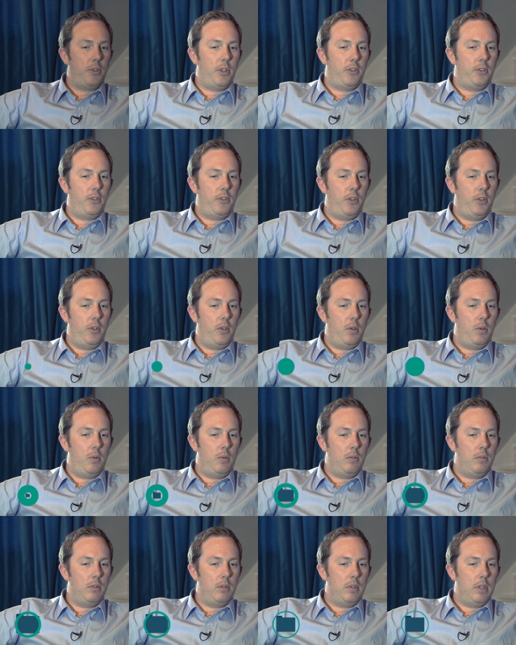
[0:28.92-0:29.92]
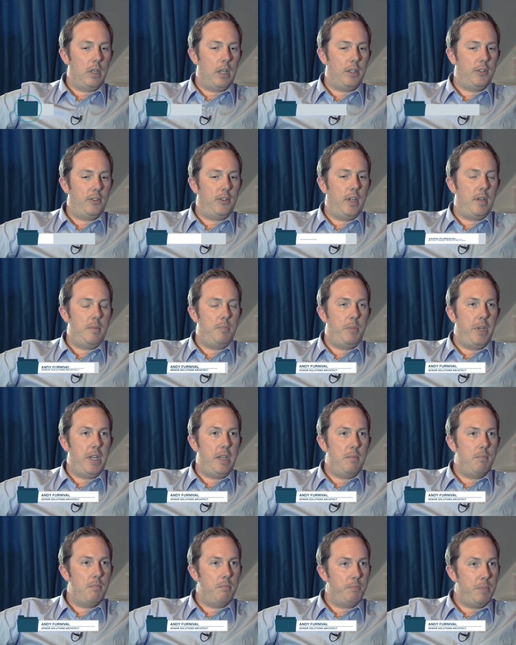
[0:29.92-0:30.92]
us to, I'd say,
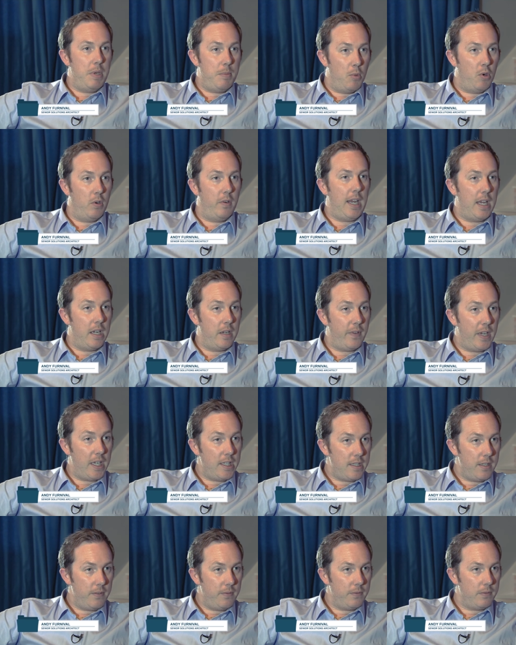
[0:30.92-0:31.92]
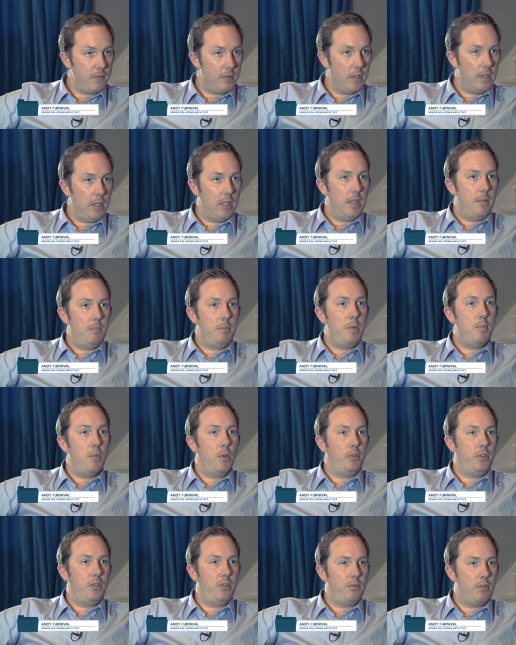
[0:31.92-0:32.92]
be, be more innovative be
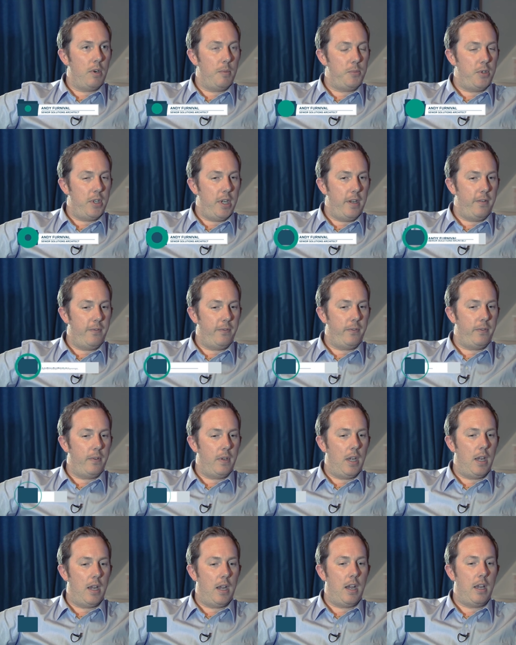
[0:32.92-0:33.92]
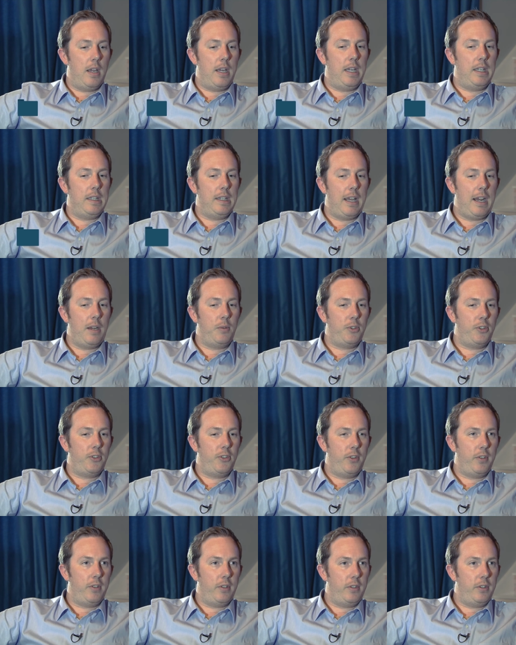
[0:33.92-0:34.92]
more disruptive. Uh, it allows
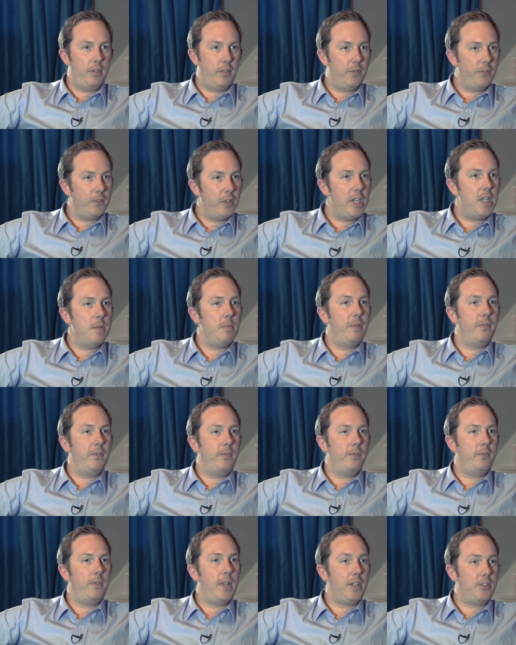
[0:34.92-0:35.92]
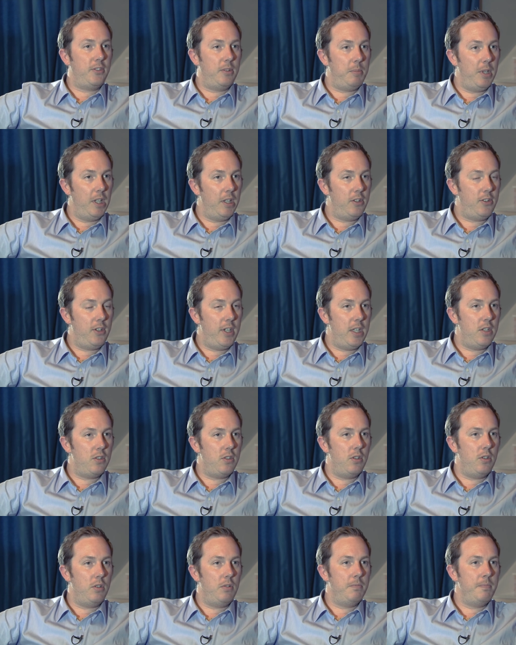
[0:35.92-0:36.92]
us the, the freedom and flexibility
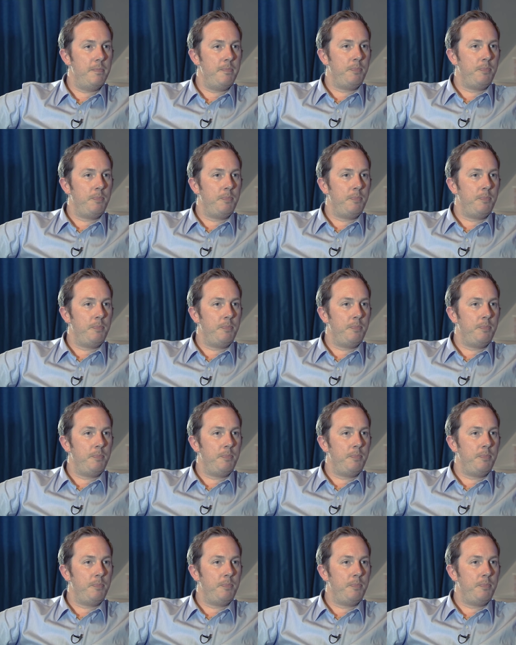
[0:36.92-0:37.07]
to,